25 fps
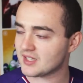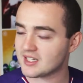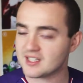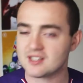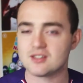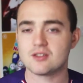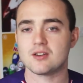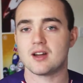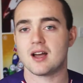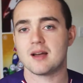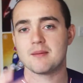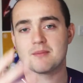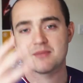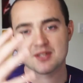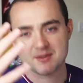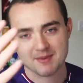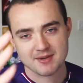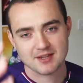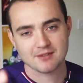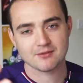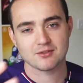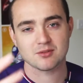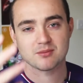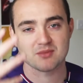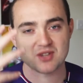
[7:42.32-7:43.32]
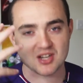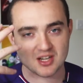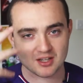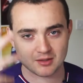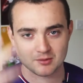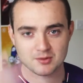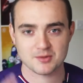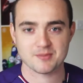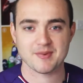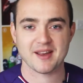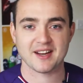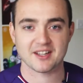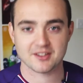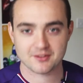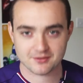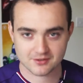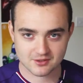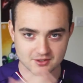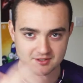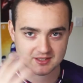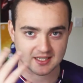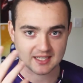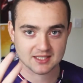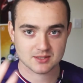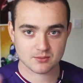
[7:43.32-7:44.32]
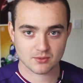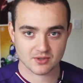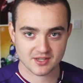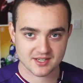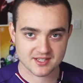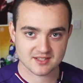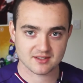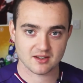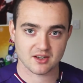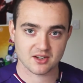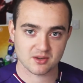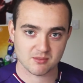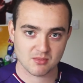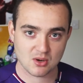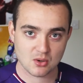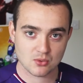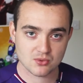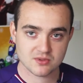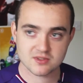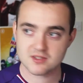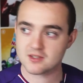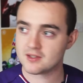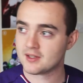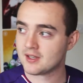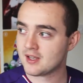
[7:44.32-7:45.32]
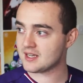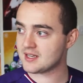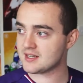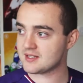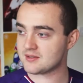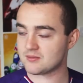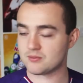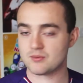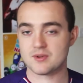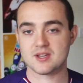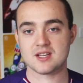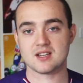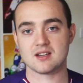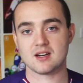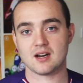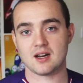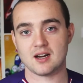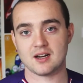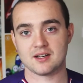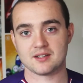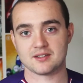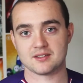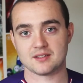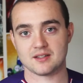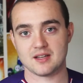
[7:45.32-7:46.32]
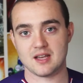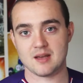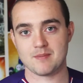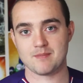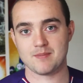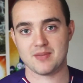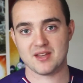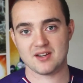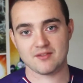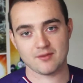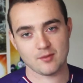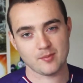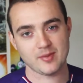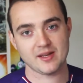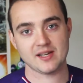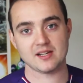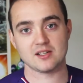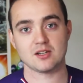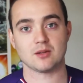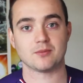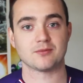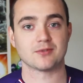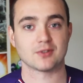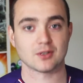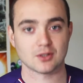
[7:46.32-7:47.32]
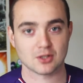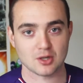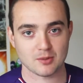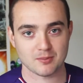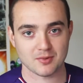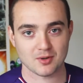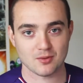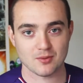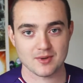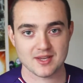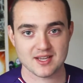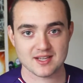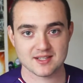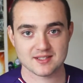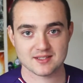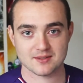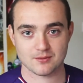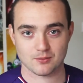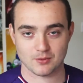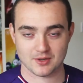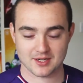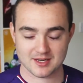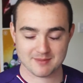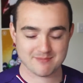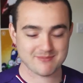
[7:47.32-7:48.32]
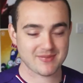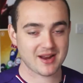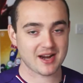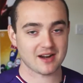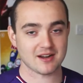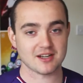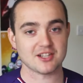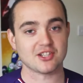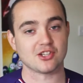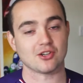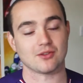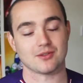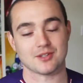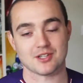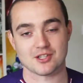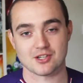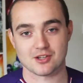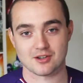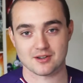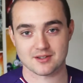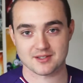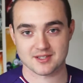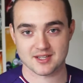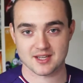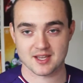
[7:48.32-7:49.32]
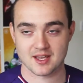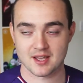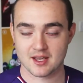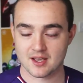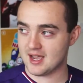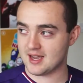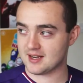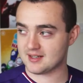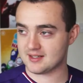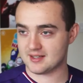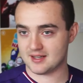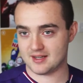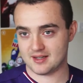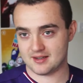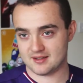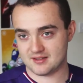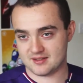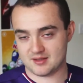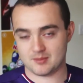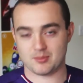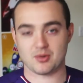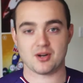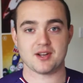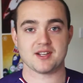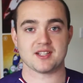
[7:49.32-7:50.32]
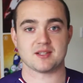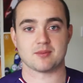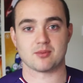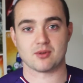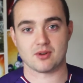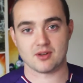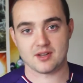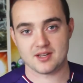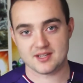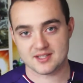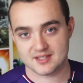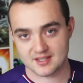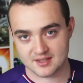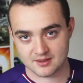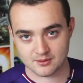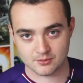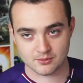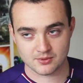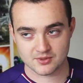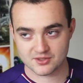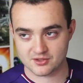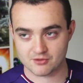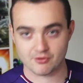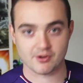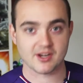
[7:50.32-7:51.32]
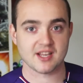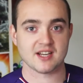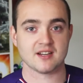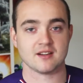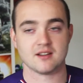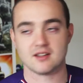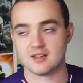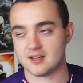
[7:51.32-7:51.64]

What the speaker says: I'm speaking from an Irish perspective because that's what I saw the most, is we got a bit of a build up for a couple of weeks where they barely showed the jersey, and then surprise, surprise, it was green.